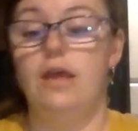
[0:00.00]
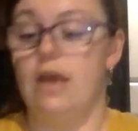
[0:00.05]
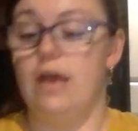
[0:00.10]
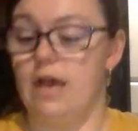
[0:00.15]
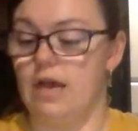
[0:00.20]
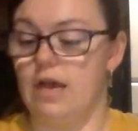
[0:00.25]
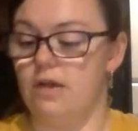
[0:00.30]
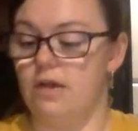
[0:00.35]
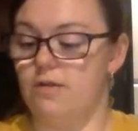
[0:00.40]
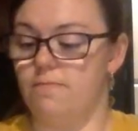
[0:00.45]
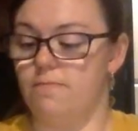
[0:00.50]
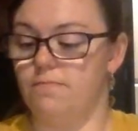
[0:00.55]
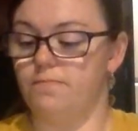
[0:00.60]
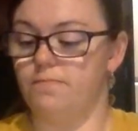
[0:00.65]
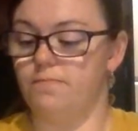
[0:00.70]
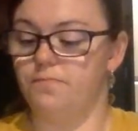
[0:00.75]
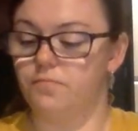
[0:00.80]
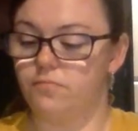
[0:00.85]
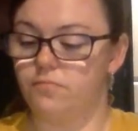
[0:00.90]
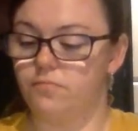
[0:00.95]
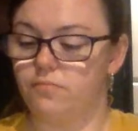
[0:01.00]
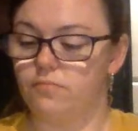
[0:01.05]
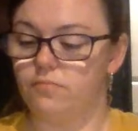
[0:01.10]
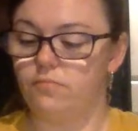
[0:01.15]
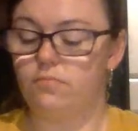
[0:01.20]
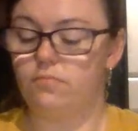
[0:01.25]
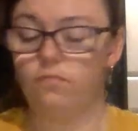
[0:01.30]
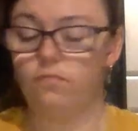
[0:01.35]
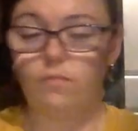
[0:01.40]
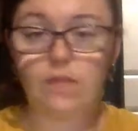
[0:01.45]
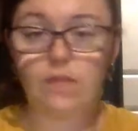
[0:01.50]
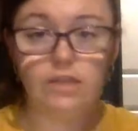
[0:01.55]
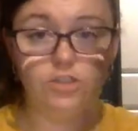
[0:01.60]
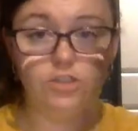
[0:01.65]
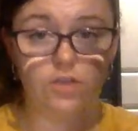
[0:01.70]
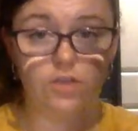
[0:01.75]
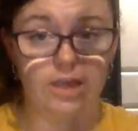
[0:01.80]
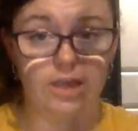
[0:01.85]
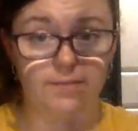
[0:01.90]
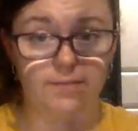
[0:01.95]

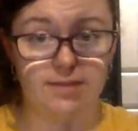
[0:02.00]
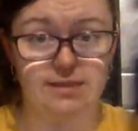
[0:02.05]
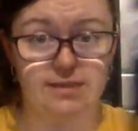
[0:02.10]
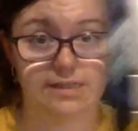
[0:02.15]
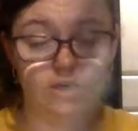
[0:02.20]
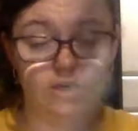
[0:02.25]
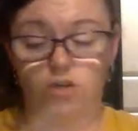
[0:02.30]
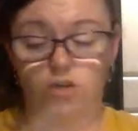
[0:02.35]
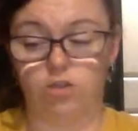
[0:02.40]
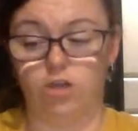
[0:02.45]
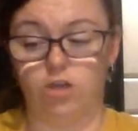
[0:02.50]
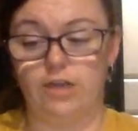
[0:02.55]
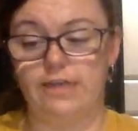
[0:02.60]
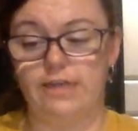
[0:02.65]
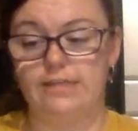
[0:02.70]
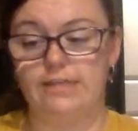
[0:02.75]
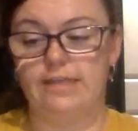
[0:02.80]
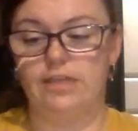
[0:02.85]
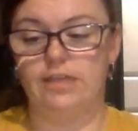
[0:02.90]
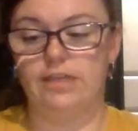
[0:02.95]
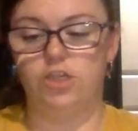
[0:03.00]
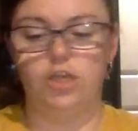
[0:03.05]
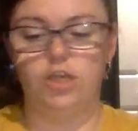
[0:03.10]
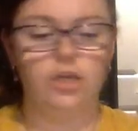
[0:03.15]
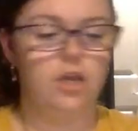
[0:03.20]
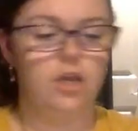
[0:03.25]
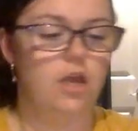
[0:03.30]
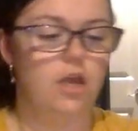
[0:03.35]
So keep this in your learning station.